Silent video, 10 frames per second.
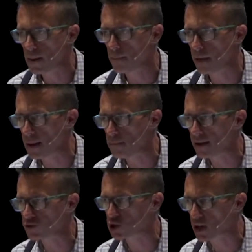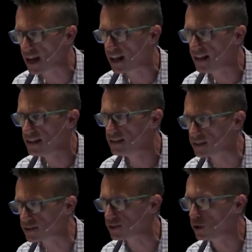My best shot
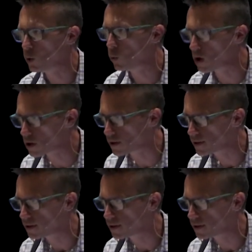doesn't work.